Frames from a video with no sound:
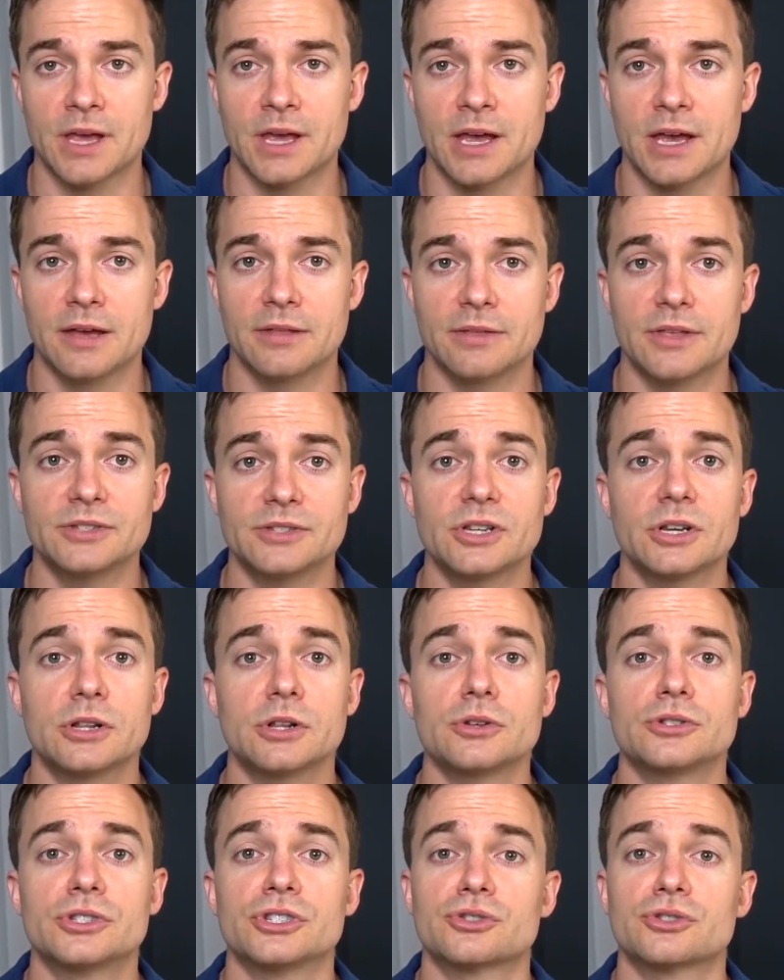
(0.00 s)
This
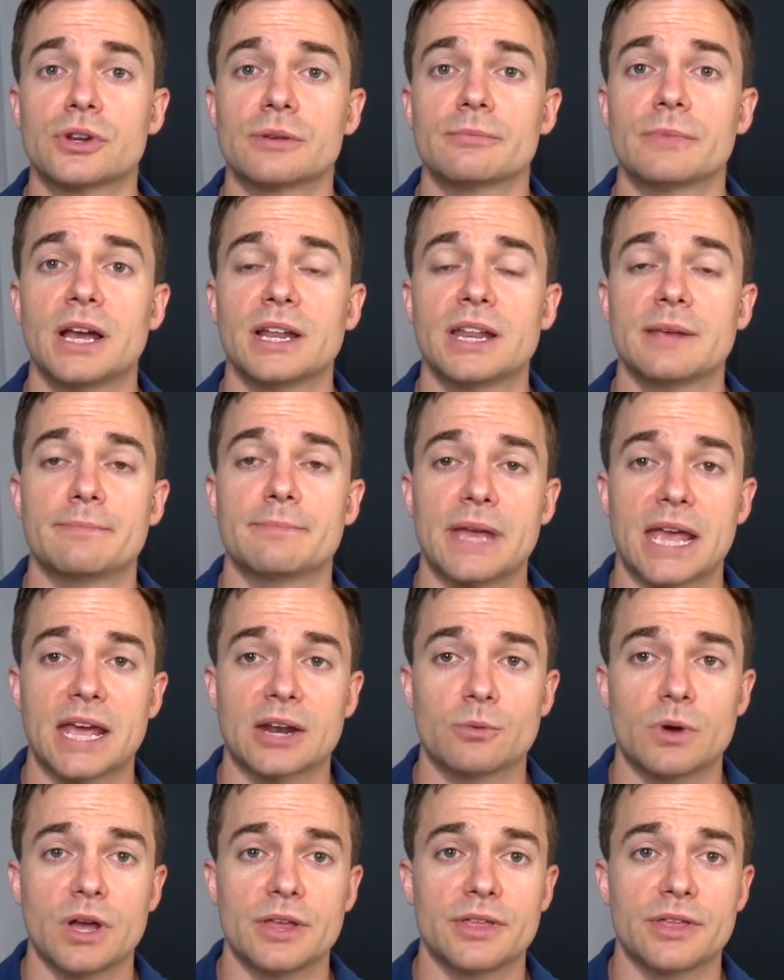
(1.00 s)
includes streamlining
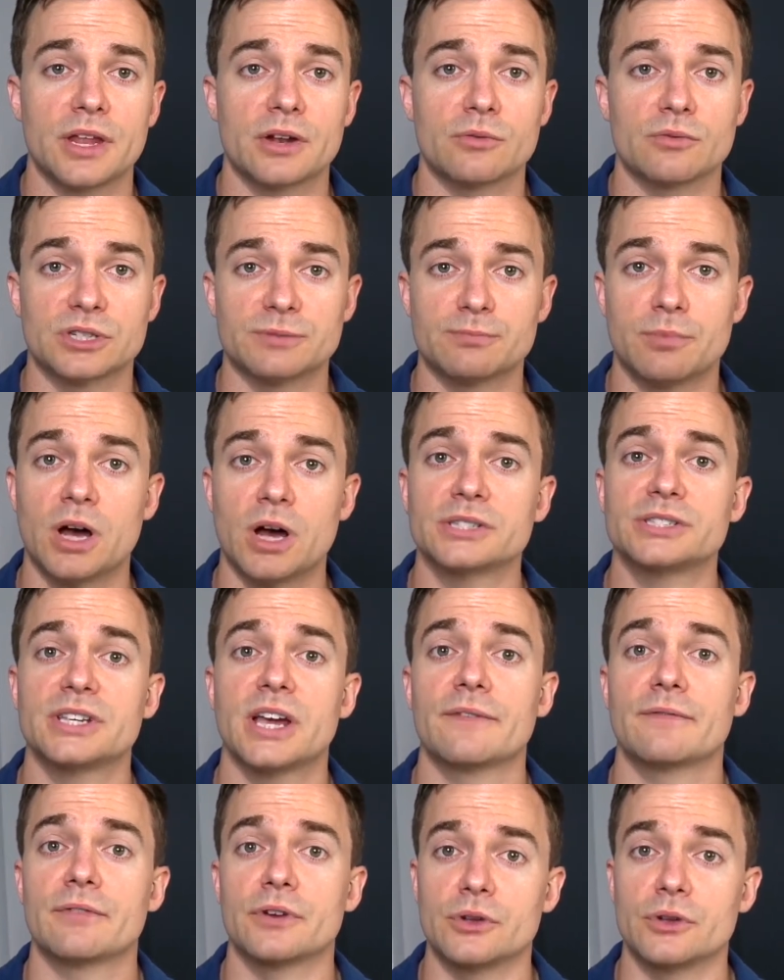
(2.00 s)
bandwidth and response
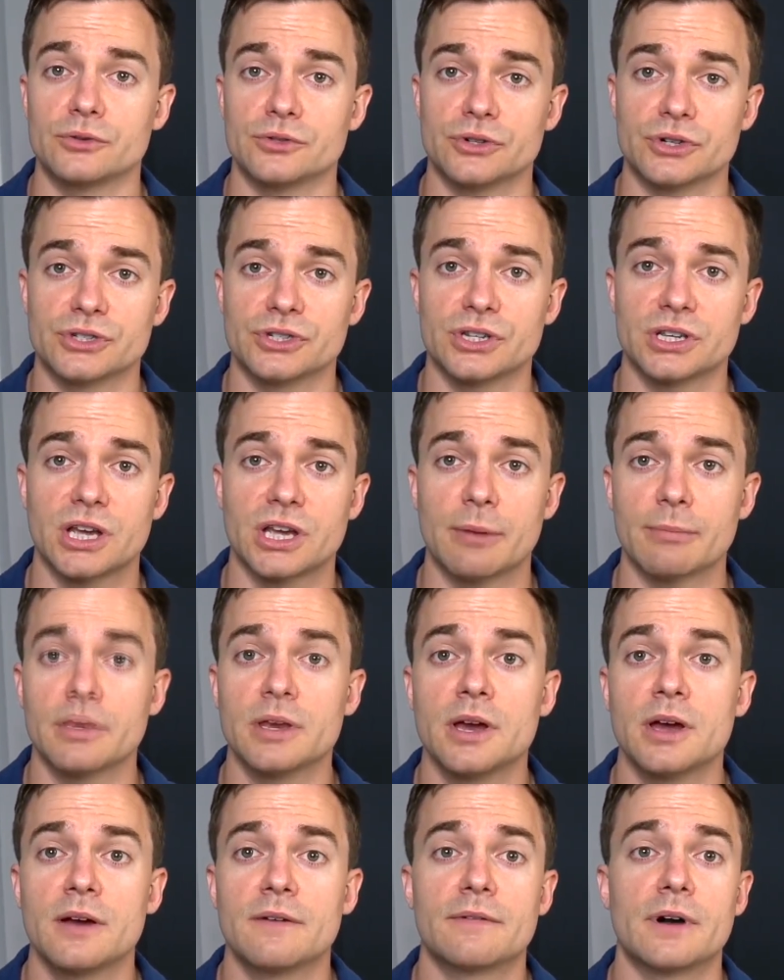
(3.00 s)
time for users
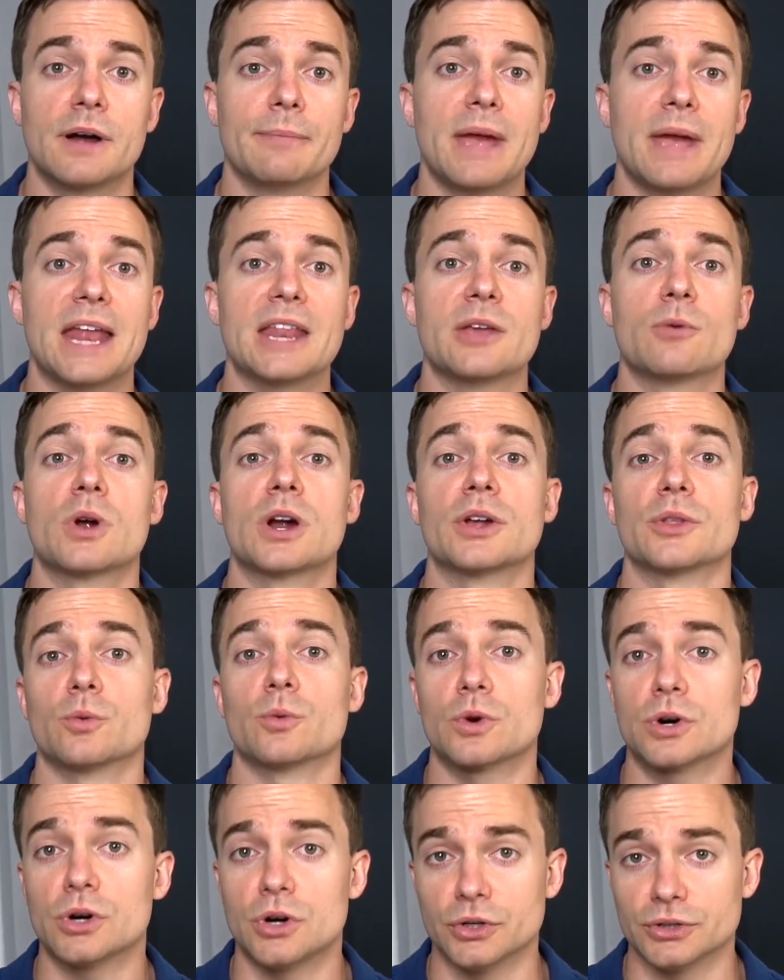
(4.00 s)
coming from anywhere in the
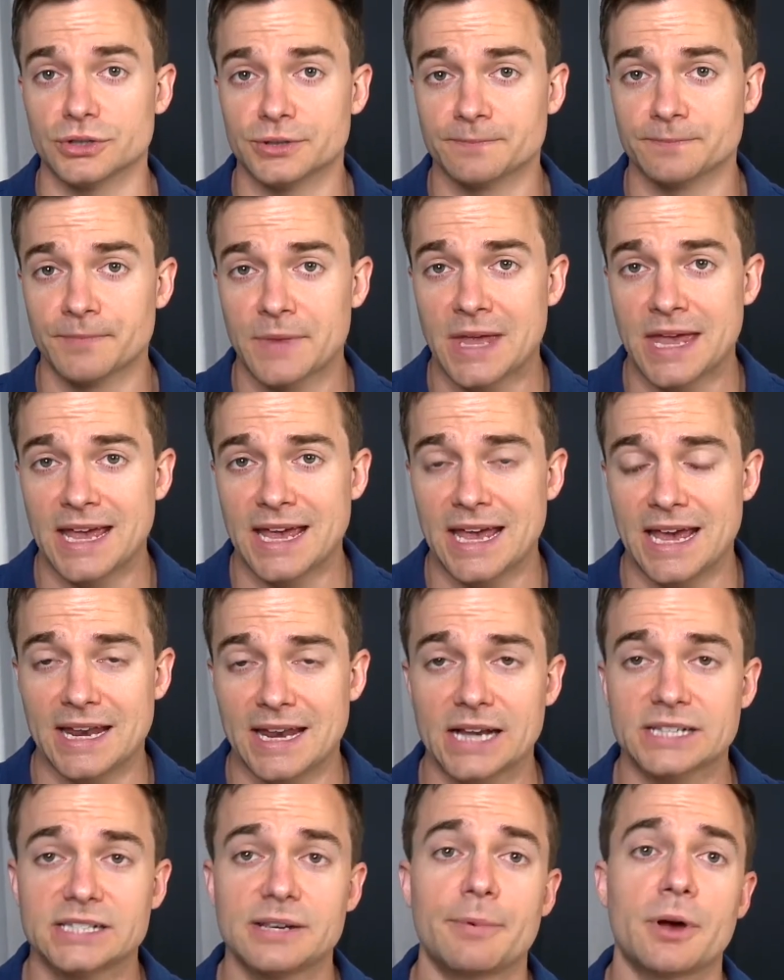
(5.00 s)
world. And
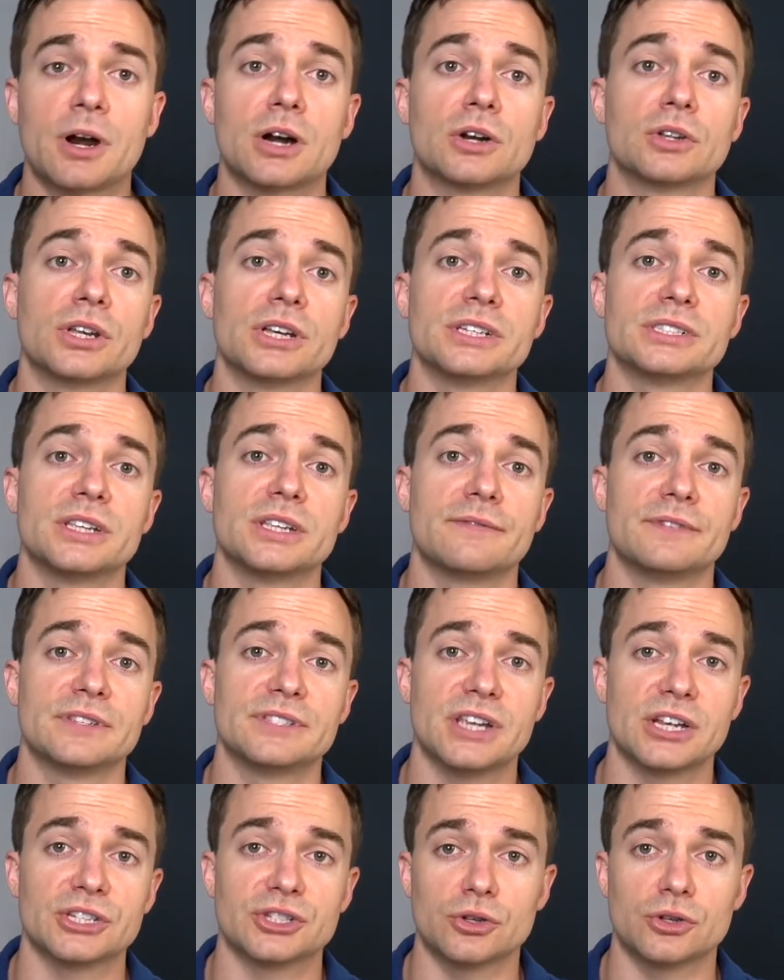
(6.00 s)
next up on our list of
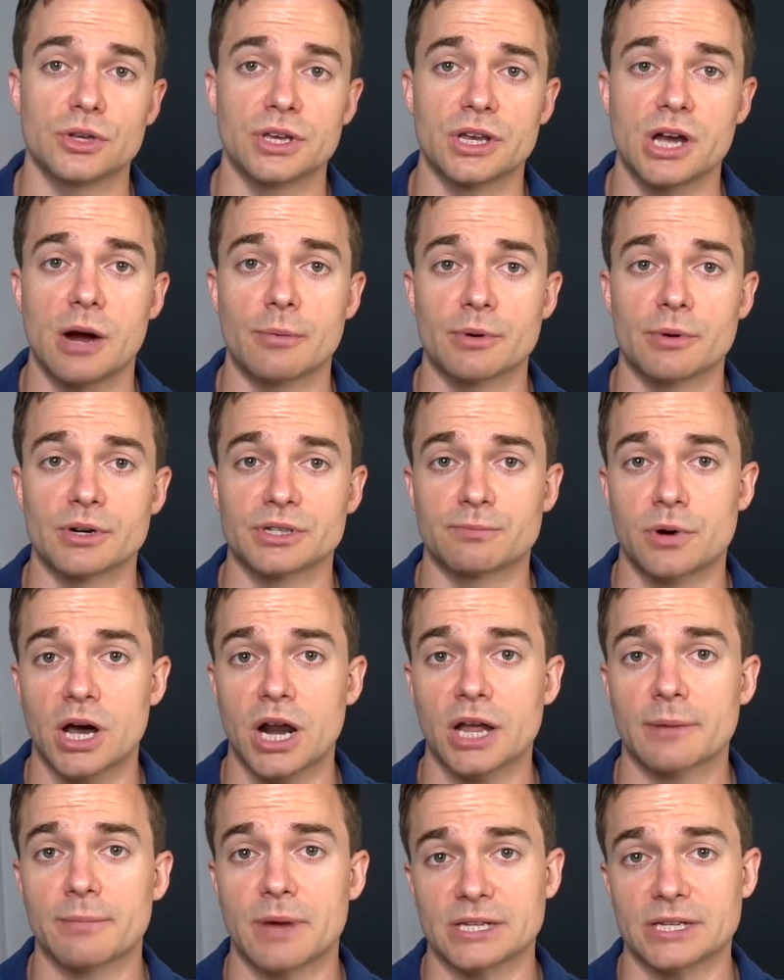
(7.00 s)
essential e-commerce
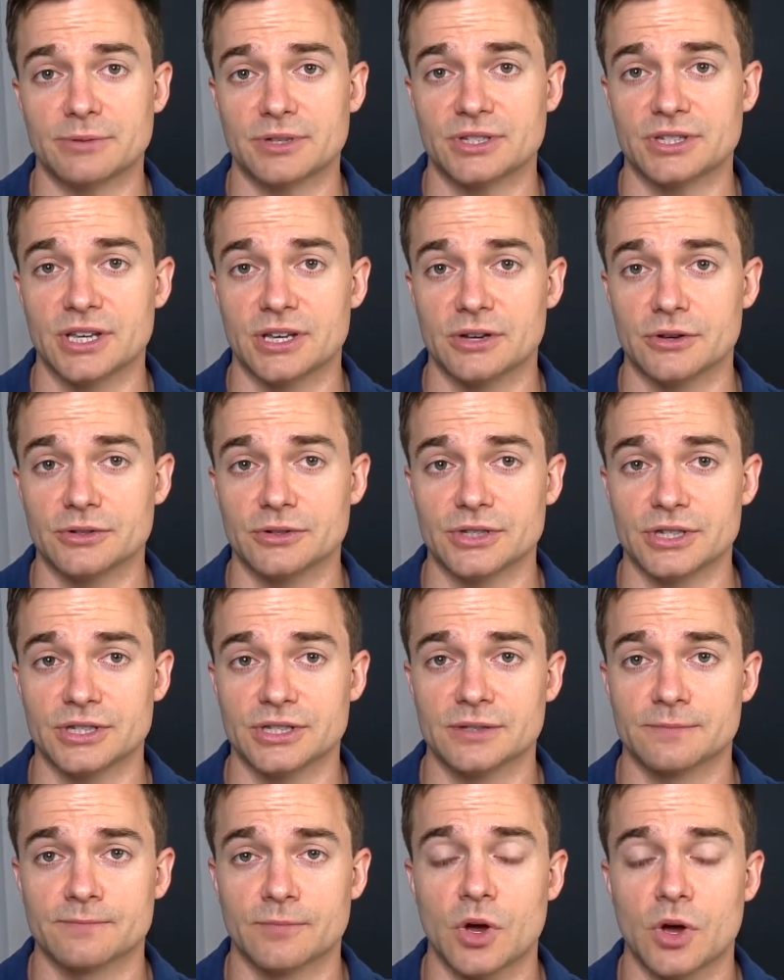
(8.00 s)
product management skills
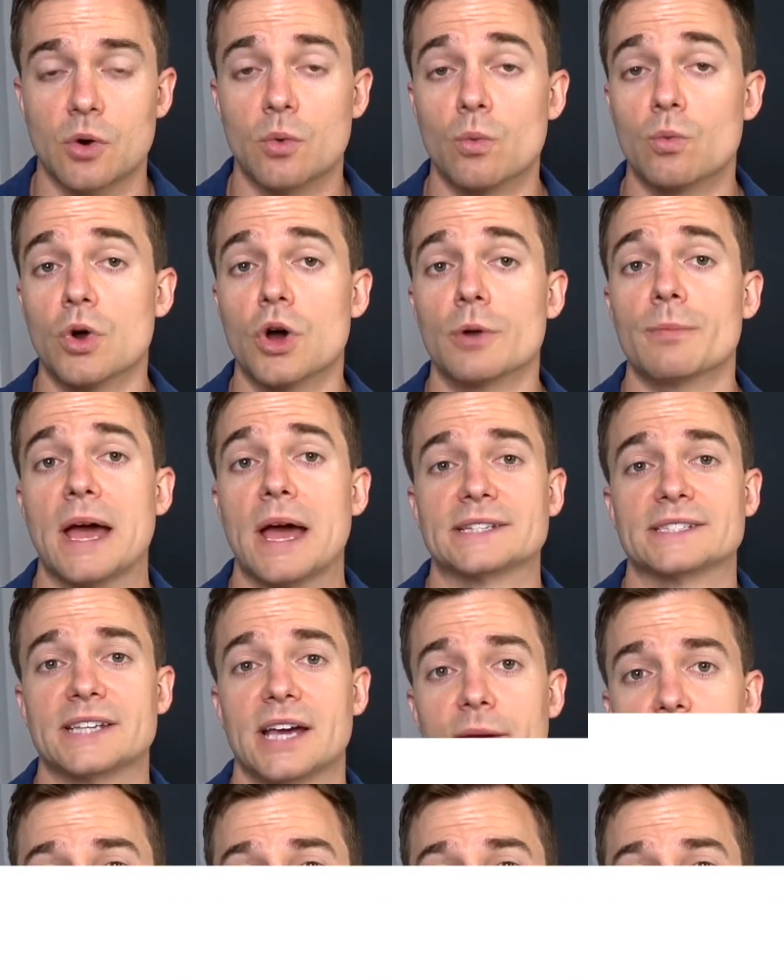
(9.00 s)
is roadmap timing.